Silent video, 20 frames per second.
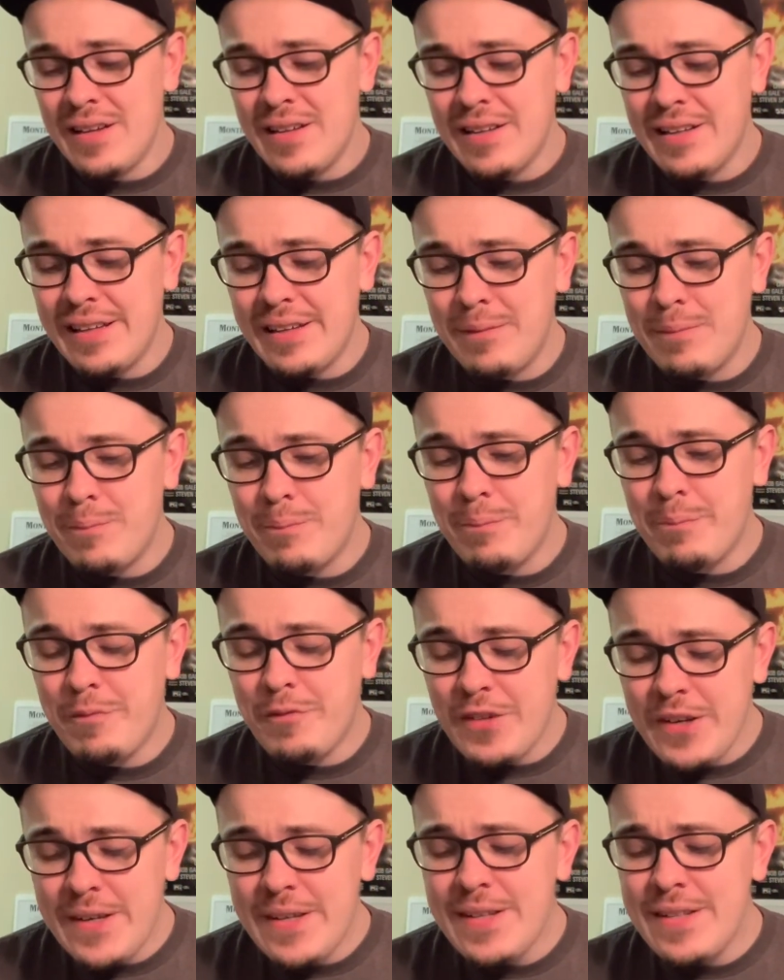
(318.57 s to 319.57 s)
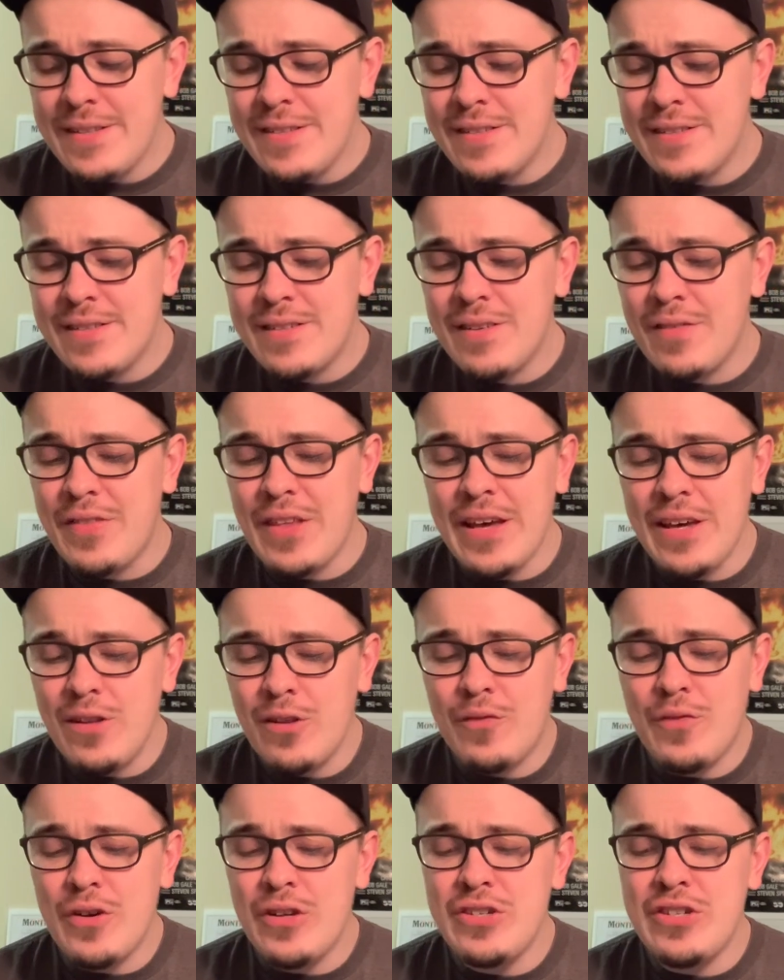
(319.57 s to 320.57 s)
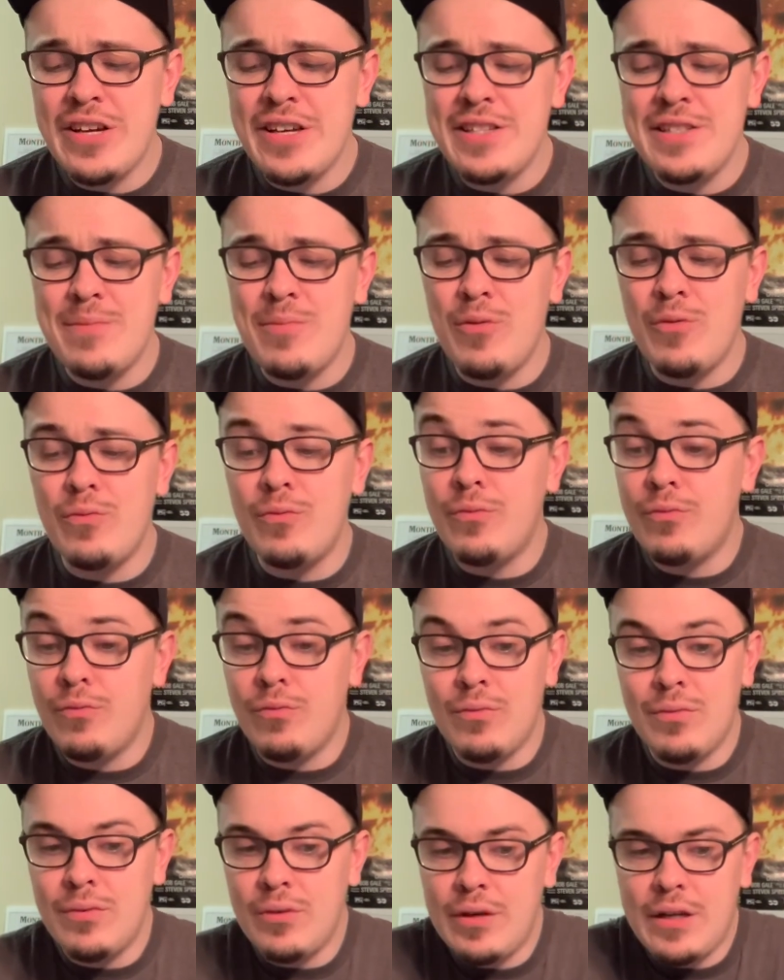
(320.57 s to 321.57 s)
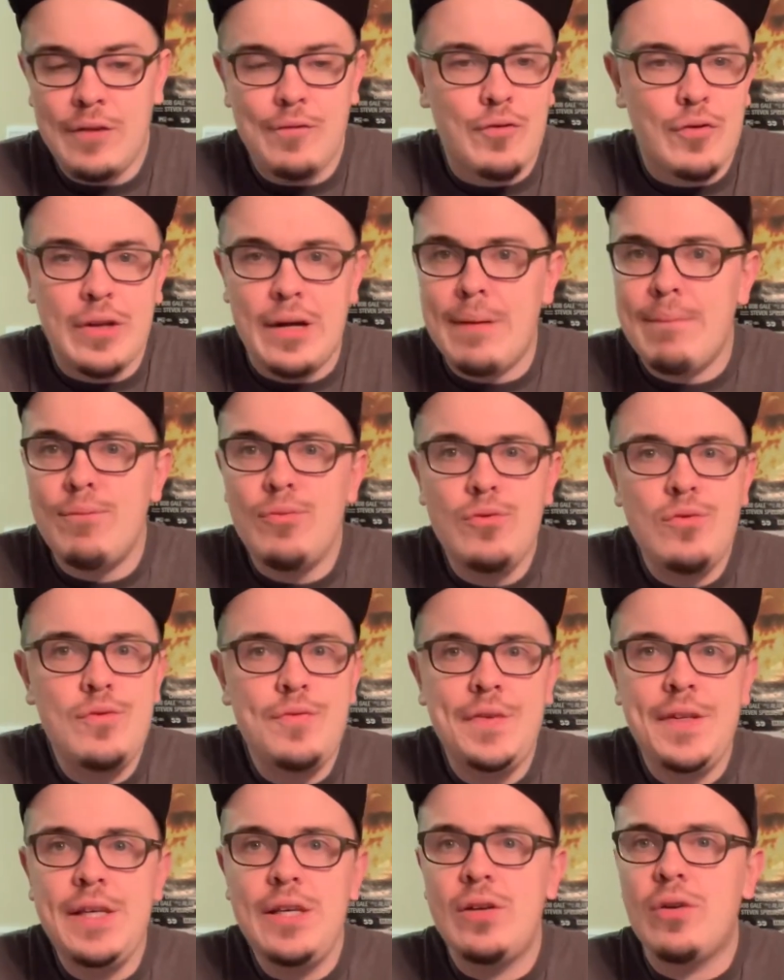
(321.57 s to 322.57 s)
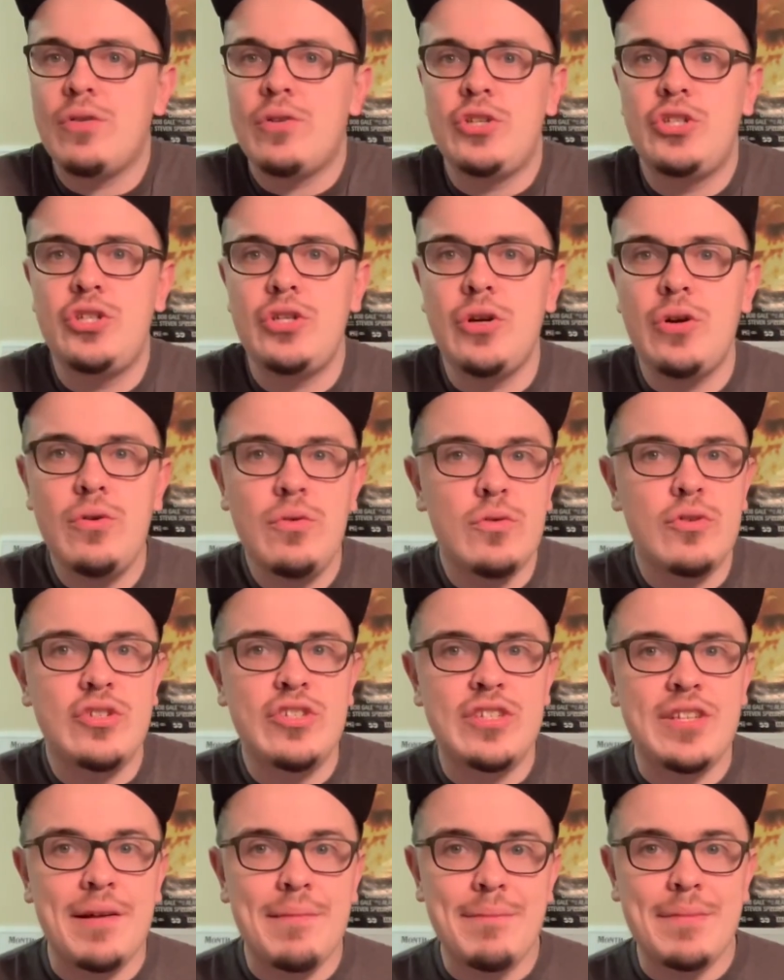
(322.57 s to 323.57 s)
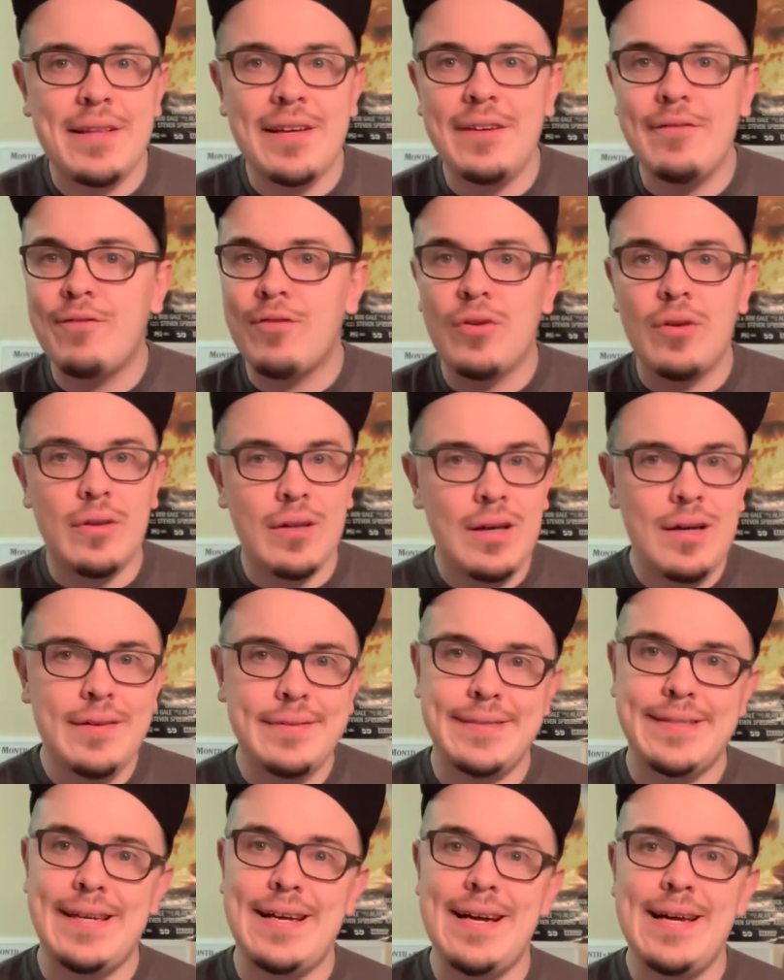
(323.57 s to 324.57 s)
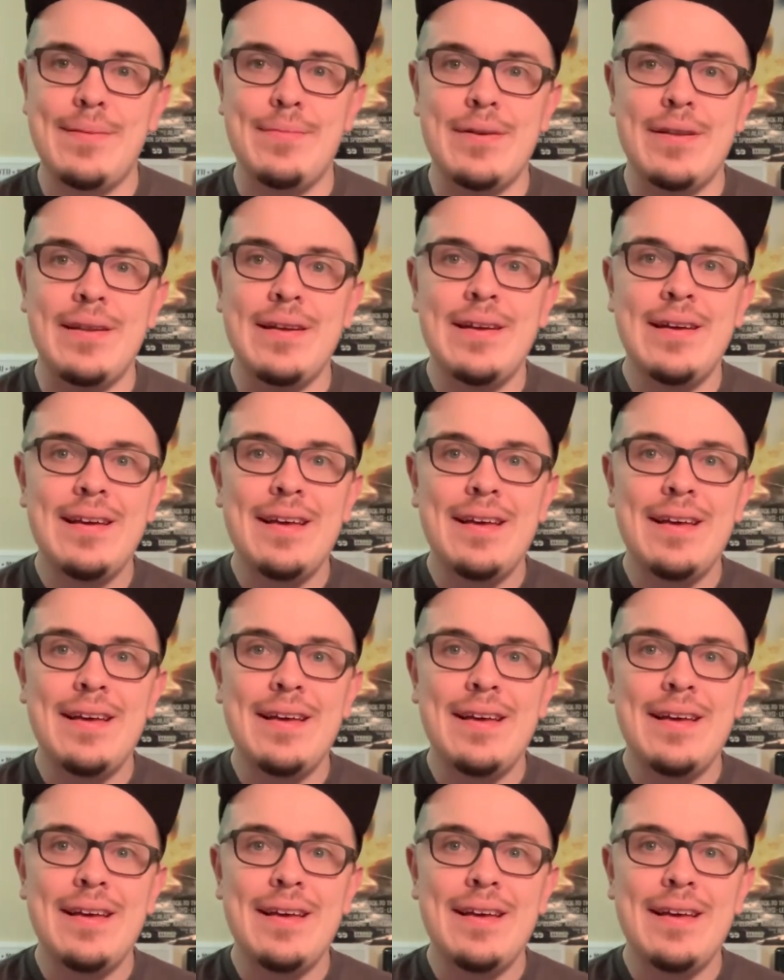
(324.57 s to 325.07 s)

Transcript: Like fans of the Halo franchise have been looking for like a movie or a show or something for a long time and